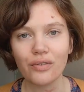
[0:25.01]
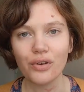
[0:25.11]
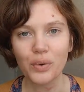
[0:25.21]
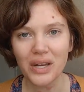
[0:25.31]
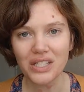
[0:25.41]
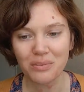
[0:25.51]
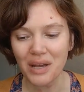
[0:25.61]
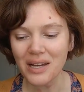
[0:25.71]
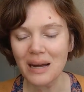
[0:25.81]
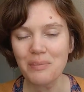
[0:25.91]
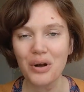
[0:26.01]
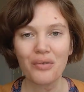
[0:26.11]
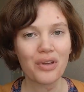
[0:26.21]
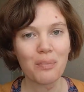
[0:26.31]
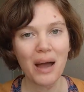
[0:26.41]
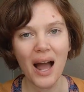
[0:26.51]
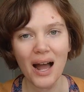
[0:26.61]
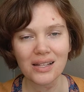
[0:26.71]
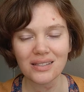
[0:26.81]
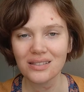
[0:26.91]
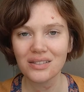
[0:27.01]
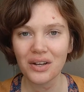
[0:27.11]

newish makeup over the past